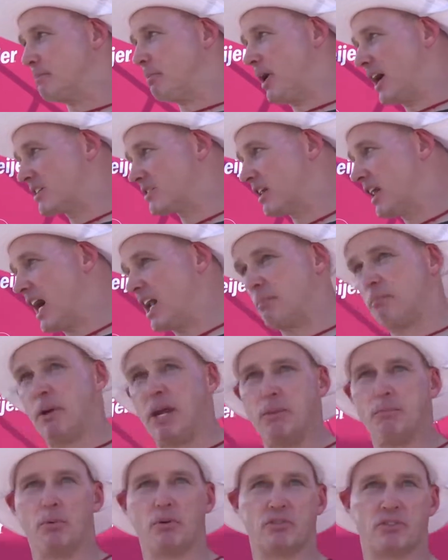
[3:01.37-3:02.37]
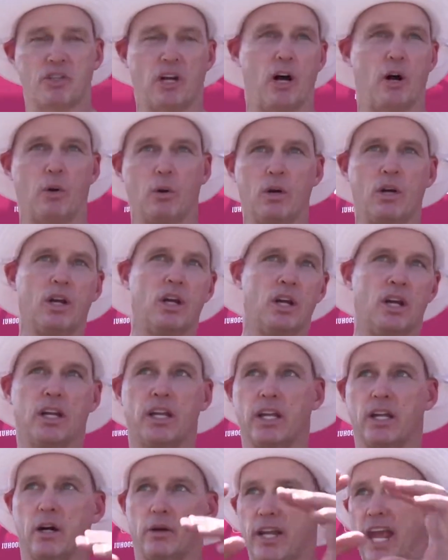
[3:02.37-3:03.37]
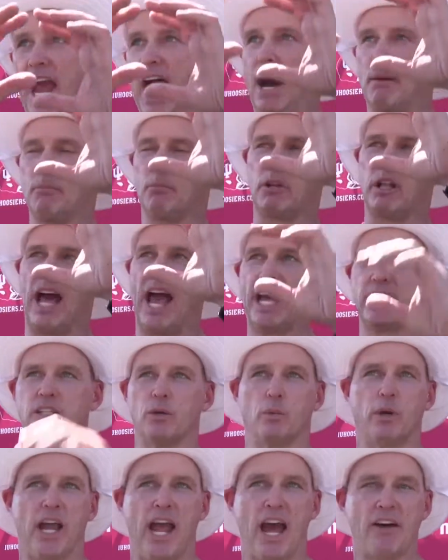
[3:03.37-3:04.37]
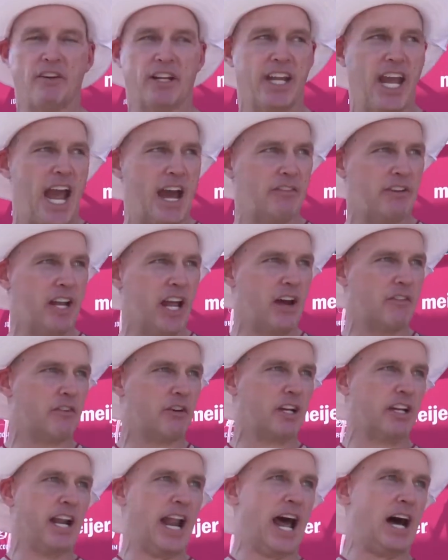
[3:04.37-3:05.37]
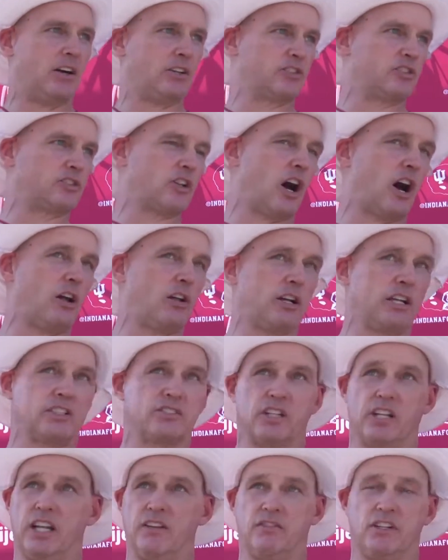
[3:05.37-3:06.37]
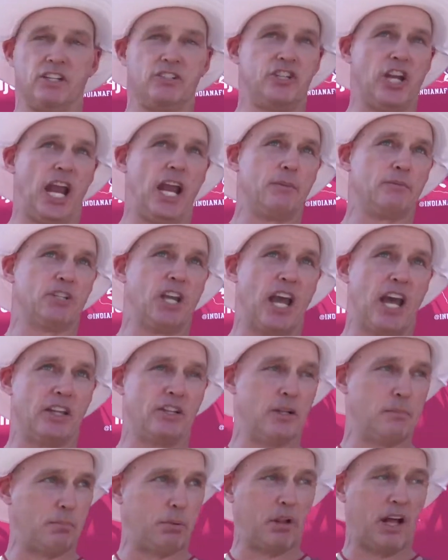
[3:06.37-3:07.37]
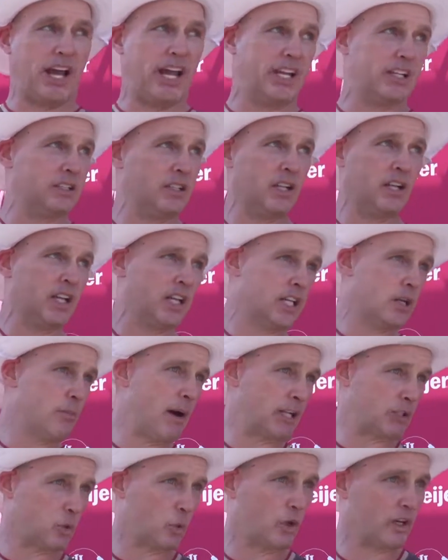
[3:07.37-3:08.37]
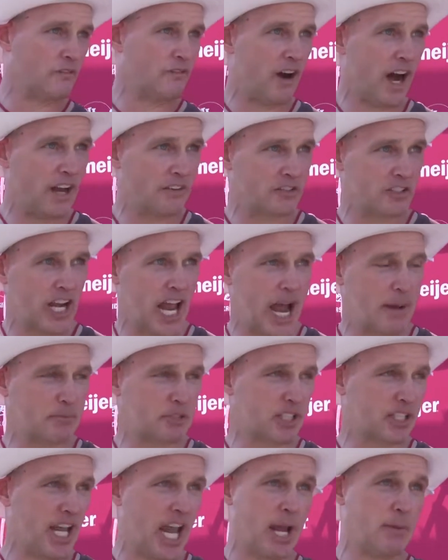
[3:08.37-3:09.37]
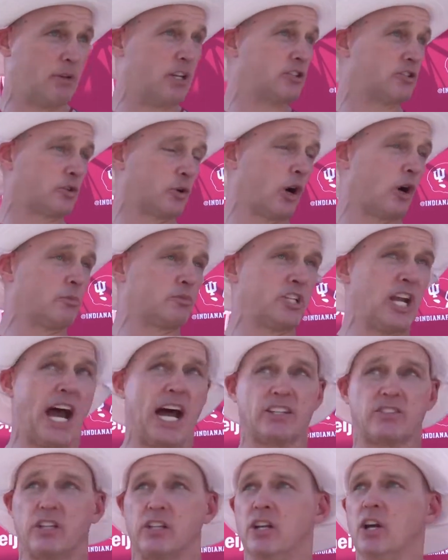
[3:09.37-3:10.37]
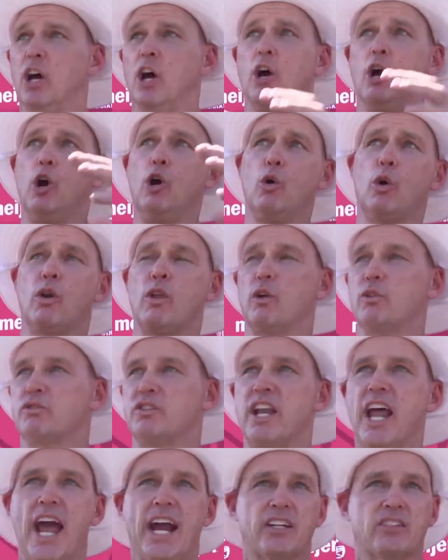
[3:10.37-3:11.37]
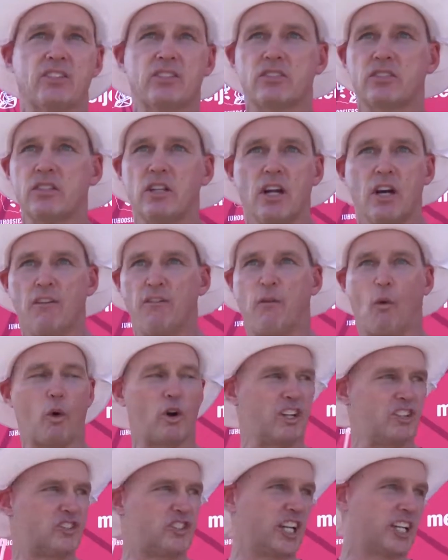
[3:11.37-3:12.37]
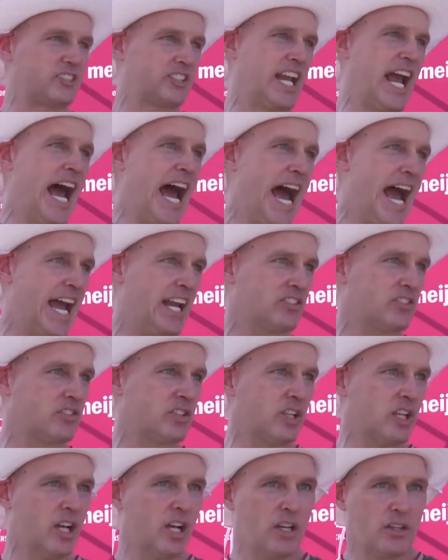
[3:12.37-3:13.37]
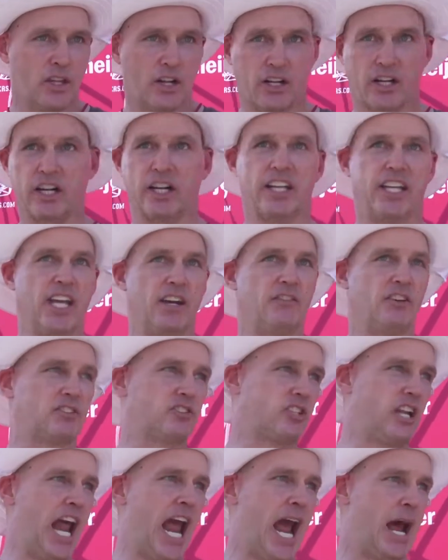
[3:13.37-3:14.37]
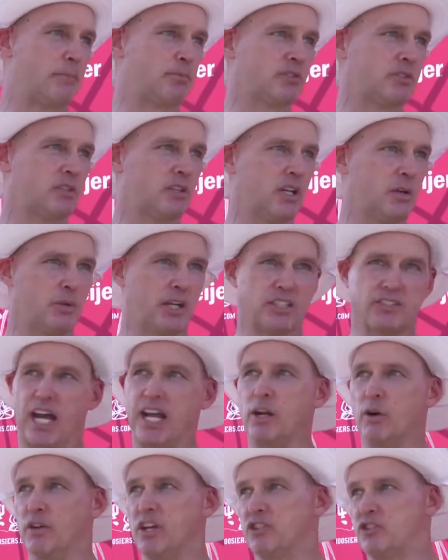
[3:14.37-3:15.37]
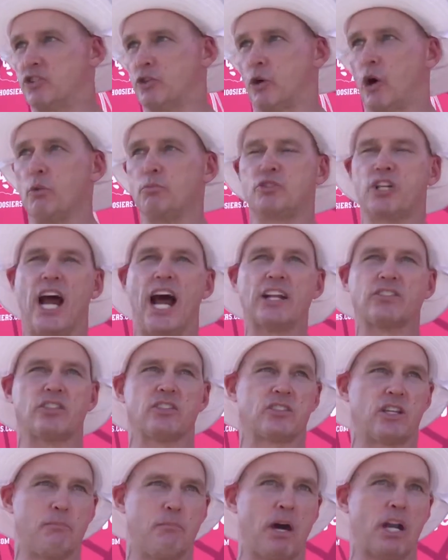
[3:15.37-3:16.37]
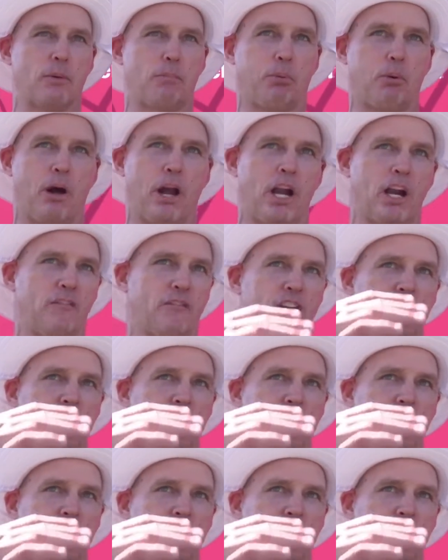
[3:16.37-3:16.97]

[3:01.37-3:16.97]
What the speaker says: that plays a lot of people, so, you know, yeah, I'm glad that we have a Gavin Everett and an Alan Stallings and even a James Head that played, you know, about 25 snaps a game, and a Jerome Johnson. Who are those next 4 to 6 guys that are going to give us snaps? Because I know this, Jerome Johnson's a better player if